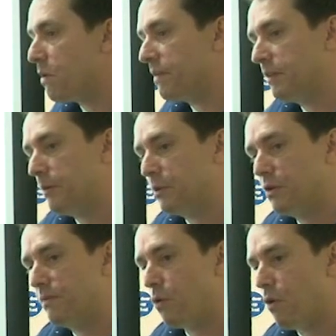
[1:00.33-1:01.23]
we've ended up with a
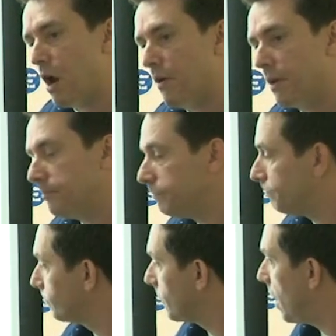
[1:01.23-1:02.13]
good floor area.
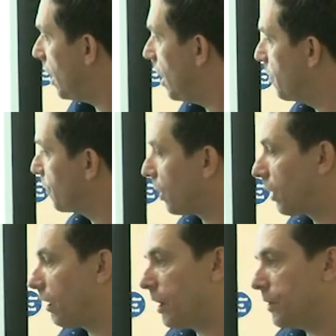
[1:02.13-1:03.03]
Um, we've got a
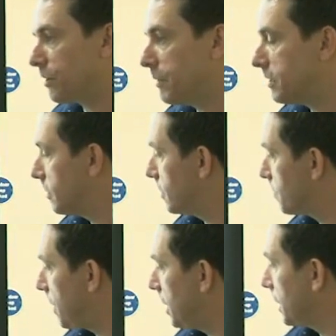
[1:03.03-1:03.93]
client who's committed
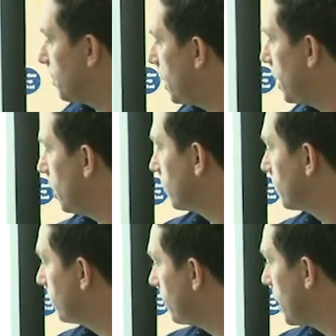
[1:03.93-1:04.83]
to spending the money
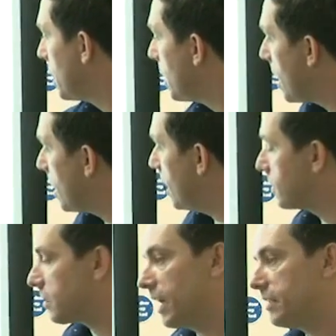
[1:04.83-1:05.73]
on
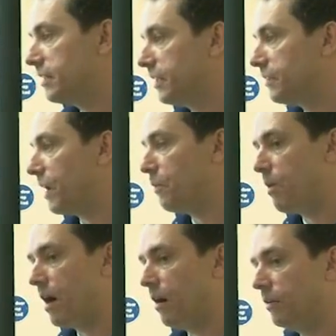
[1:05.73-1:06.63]
insulating this very
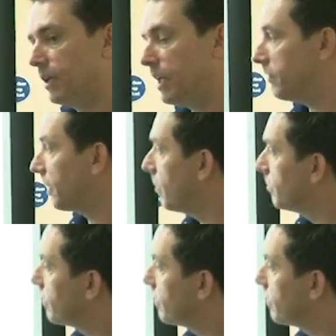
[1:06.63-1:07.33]
well and ending up